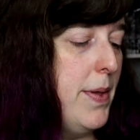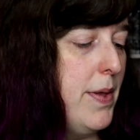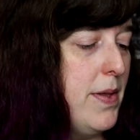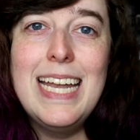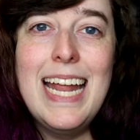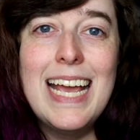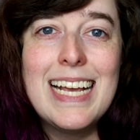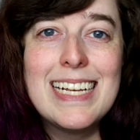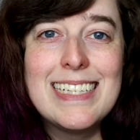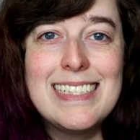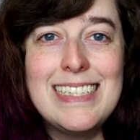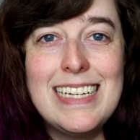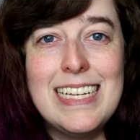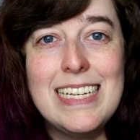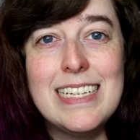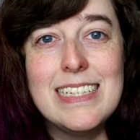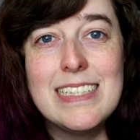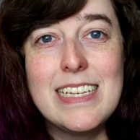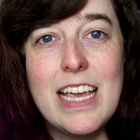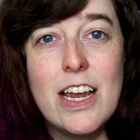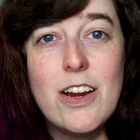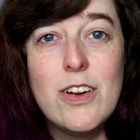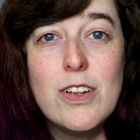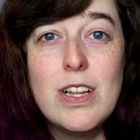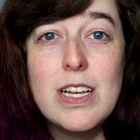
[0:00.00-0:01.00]
Next is
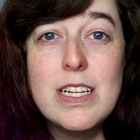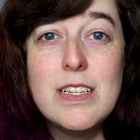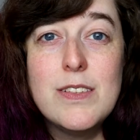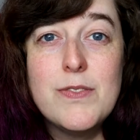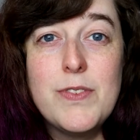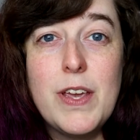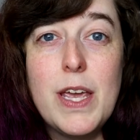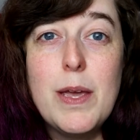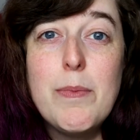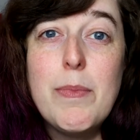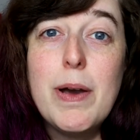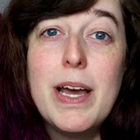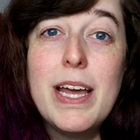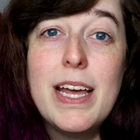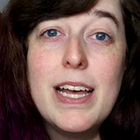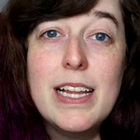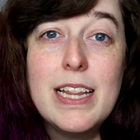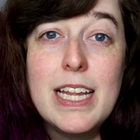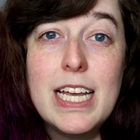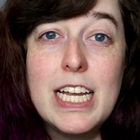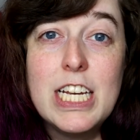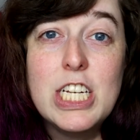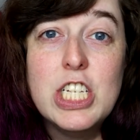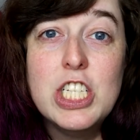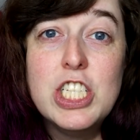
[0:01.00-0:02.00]
Caroline's Fate by
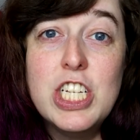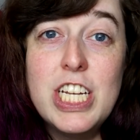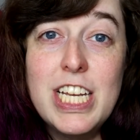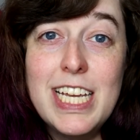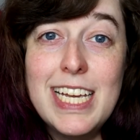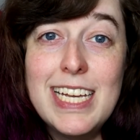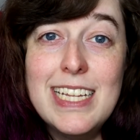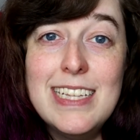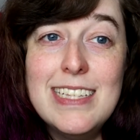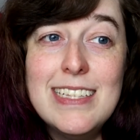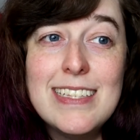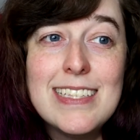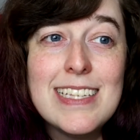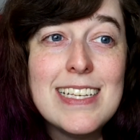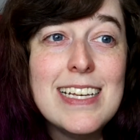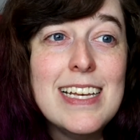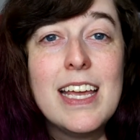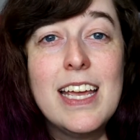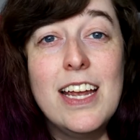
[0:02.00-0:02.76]
Elaine Jenkins.